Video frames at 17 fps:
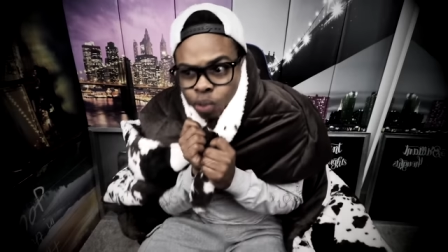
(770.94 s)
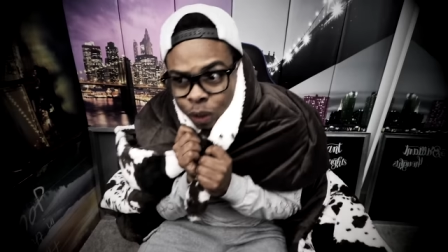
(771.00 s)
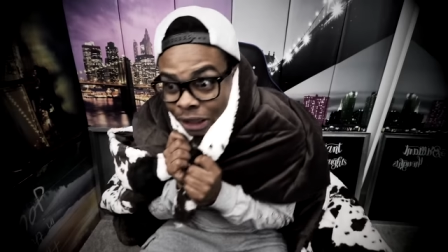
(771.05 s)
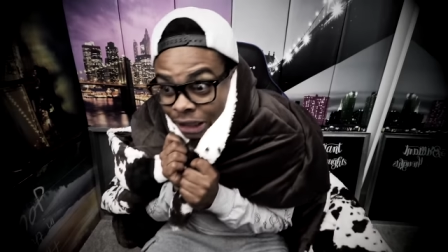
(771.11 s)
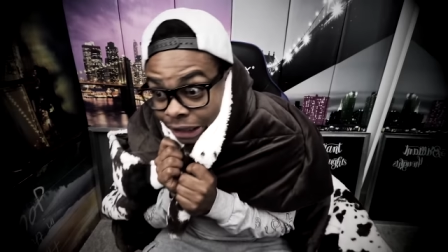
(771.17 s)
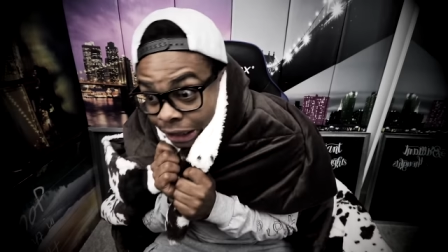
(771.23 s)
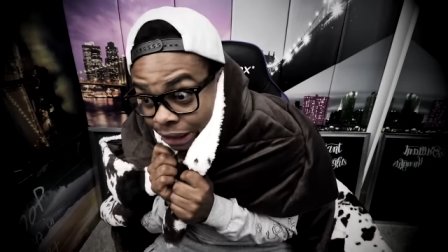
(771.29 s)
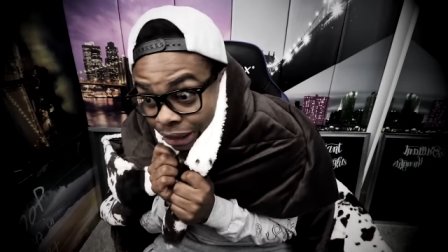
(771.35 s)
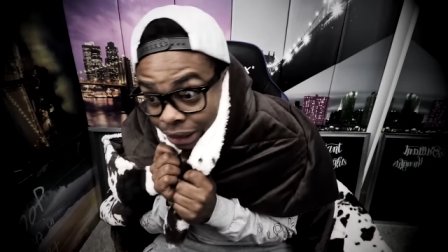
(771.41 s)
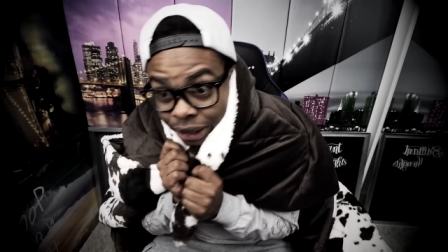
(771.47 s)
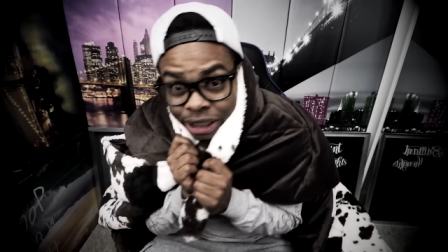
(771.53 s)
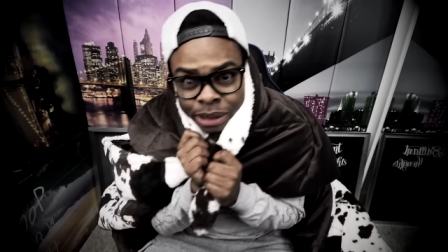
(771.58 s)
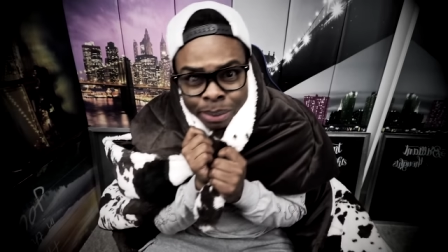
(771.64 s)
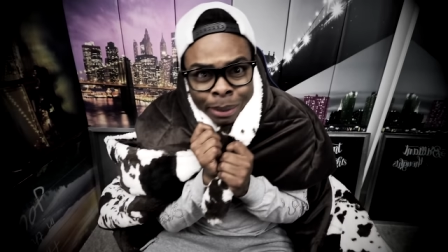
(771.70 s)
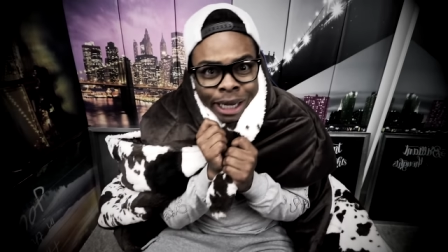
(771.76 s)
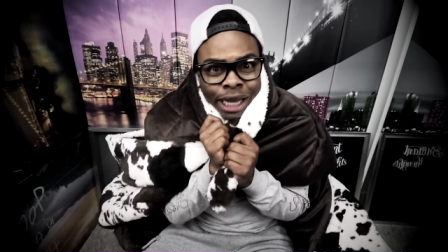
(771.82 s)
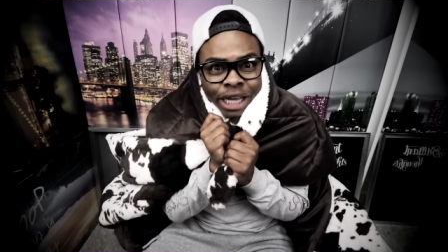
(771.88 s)

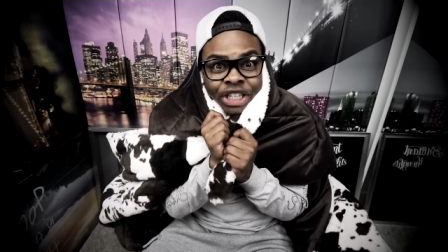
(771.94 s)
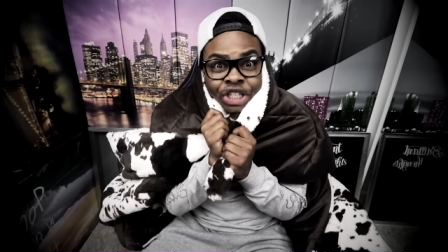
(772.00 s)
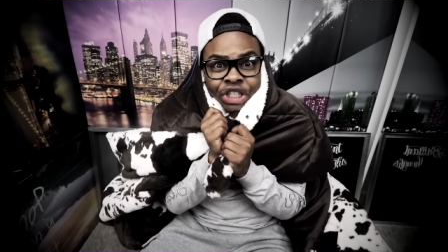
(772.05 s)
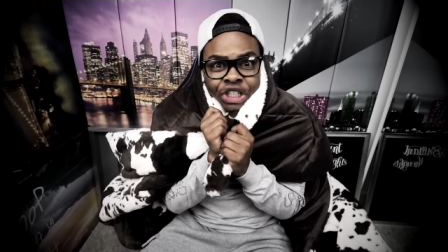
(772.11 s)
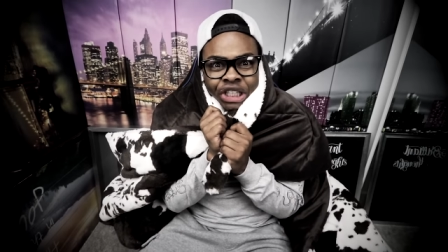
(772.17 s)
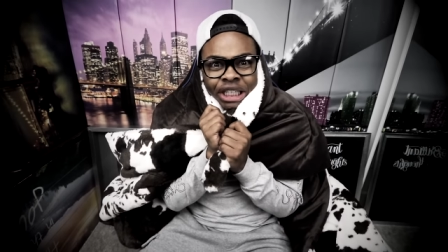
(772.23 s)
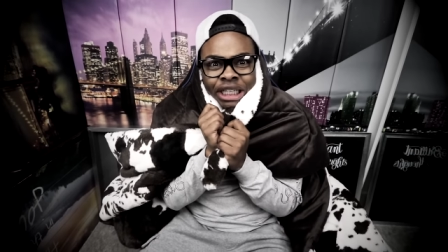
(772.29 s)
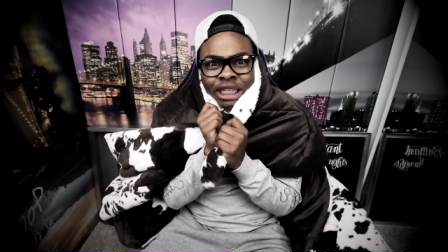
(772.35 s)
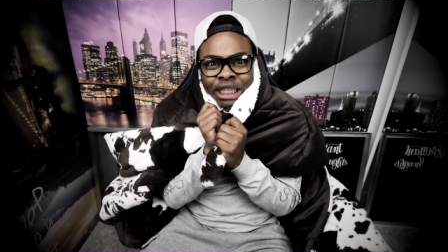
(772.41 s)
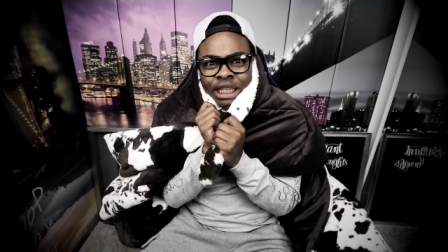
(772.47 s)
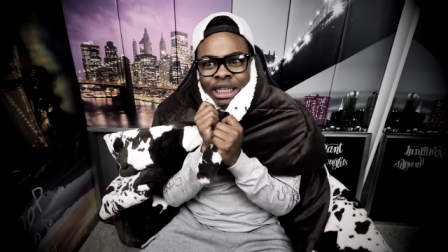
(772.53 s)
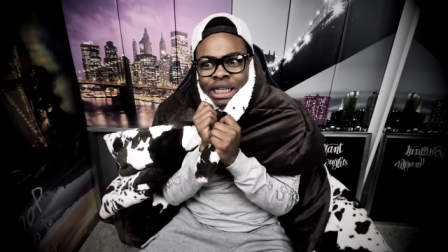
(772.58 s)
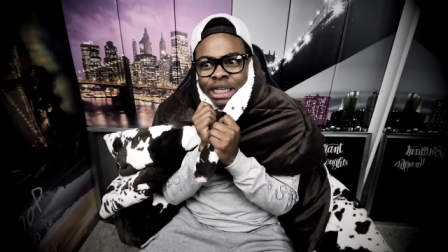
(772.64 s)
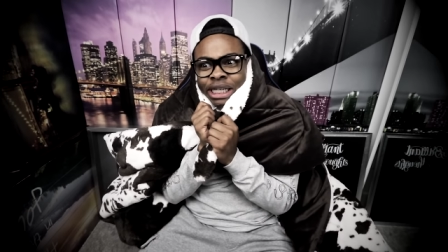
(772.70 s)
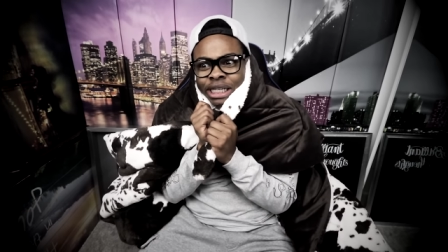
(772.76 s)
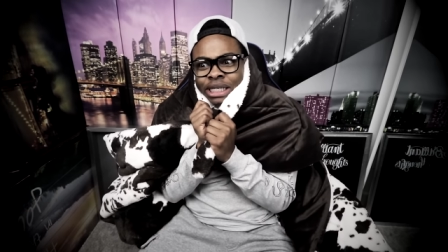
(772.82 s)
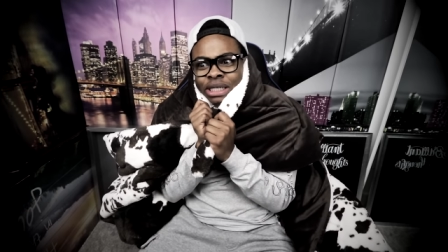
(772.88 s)
ridiculous, man.
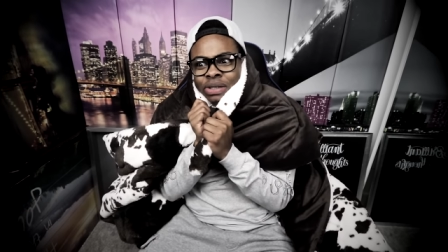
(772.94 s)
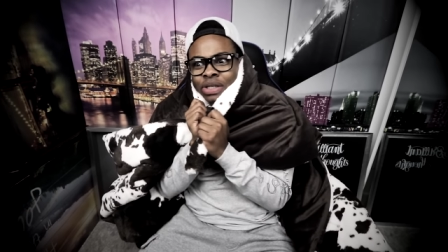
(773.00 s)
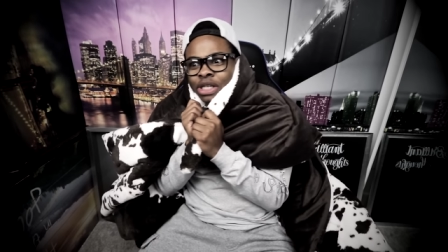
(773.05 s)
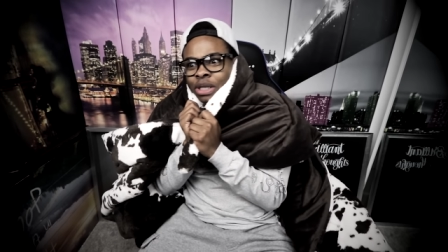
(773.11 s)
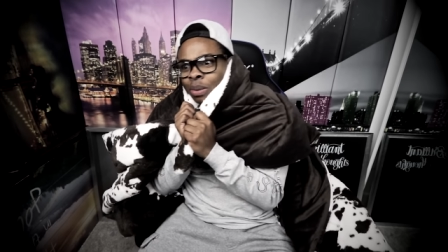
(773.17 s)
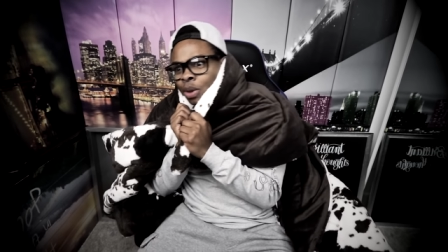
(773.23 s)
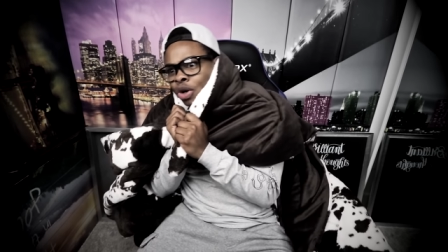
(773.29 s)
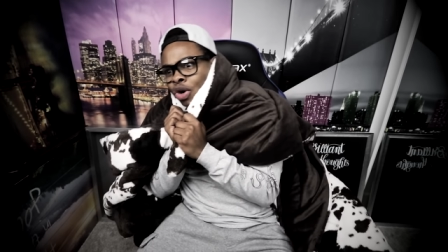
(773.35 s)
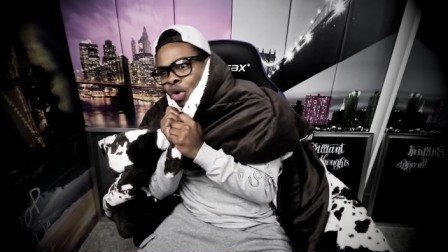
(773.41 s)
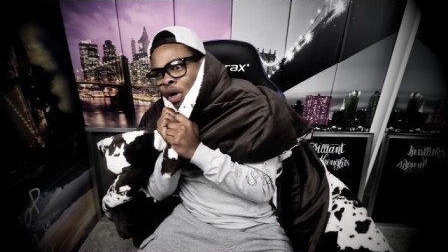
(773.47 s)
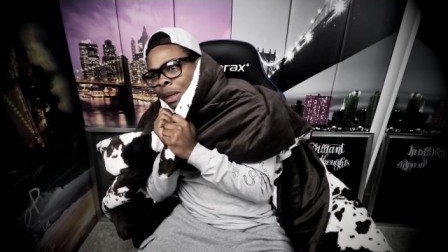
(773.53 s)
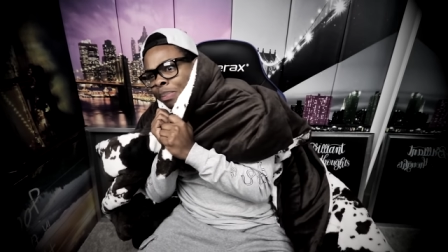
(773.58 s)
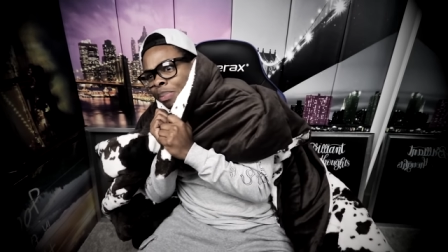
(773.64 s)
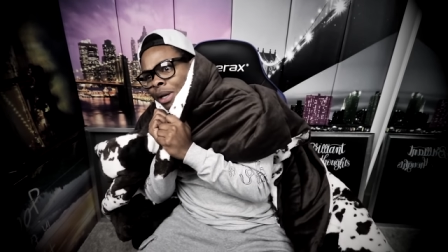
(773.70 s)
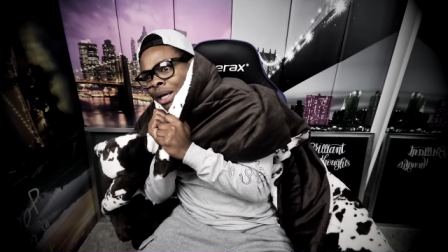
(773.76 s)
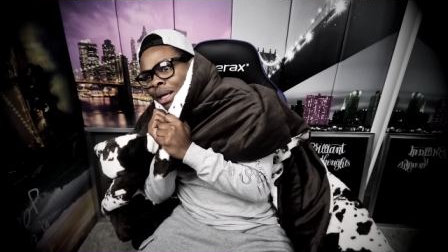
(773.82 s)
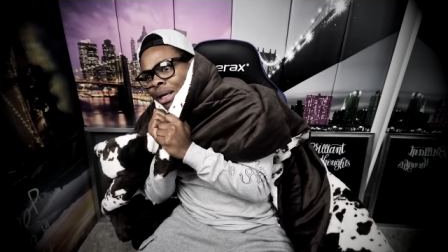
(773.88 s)
Jeez, is some
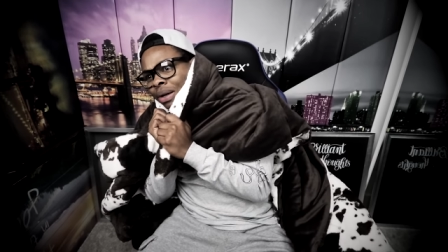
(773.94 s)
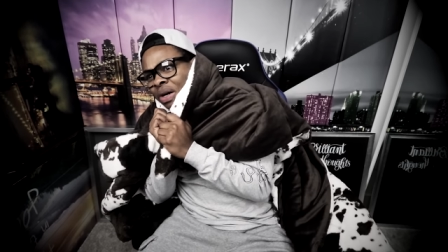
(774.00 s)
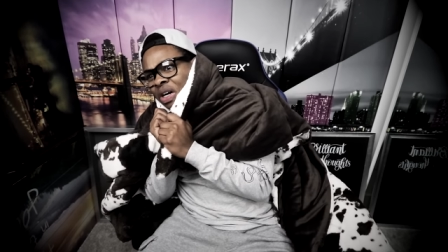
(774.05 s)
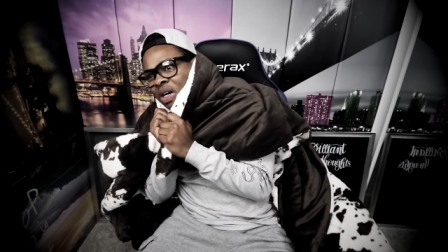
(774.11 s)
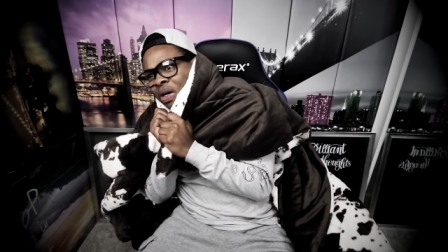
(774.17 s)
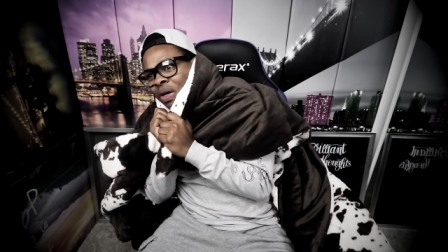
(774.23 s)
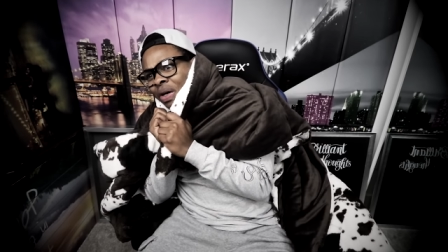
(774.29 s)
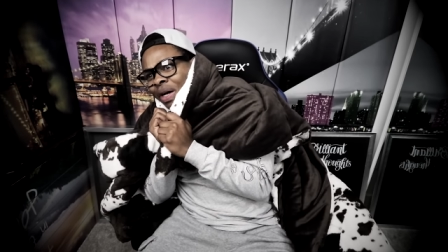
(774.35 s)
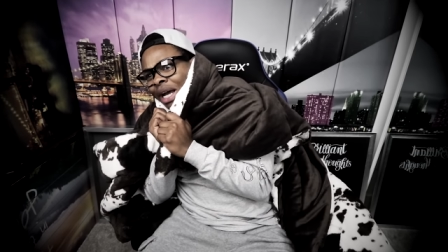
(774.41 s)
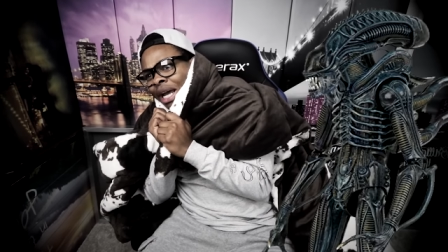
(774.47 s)
creepy, oh,